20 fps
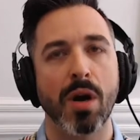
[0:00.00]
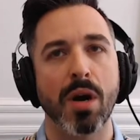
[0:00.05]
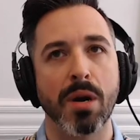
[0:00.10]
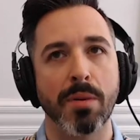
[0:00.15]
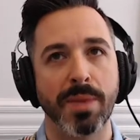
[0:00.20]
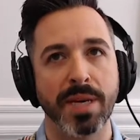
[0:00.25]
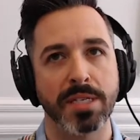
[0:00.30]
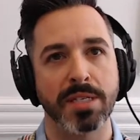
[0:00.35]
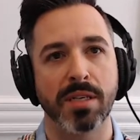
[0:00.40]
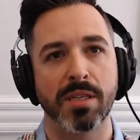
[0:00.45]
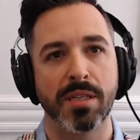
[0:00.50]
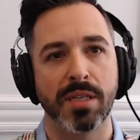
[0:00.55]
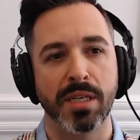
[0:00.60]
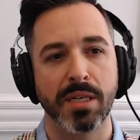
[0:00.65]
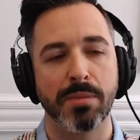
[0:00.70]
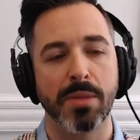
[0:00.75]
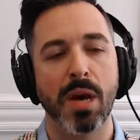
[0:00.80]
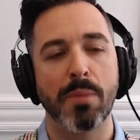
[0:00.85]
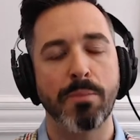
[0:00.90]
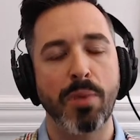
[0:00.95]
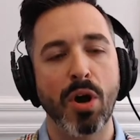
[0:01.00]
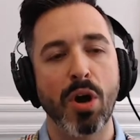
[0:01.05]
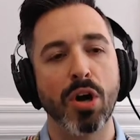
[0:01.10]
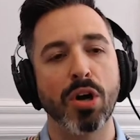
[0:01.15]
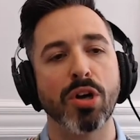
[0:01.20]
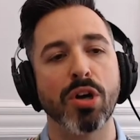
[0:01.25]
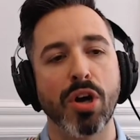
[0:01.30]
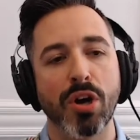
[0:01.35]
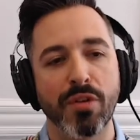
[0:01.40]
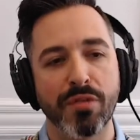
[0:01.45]
are basically a
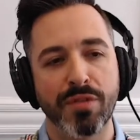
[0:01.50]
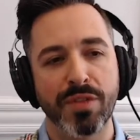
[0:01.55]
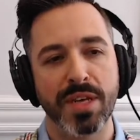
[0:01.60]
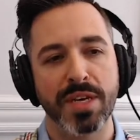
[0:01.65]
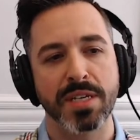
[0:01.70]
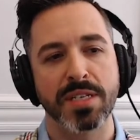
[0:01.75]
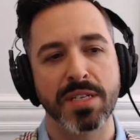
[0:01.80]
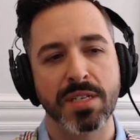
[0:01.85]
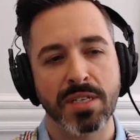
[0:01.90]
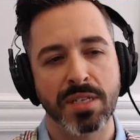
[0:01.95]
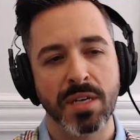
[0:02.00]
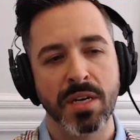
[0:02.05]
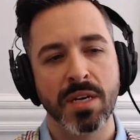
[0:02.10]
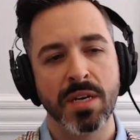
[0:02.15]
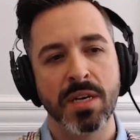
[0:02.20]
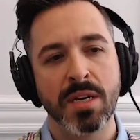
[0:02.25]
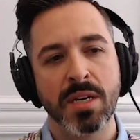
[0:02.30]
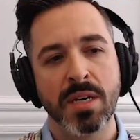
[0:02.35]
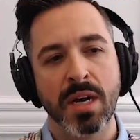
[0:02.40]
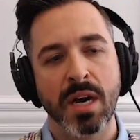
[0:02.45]
part of this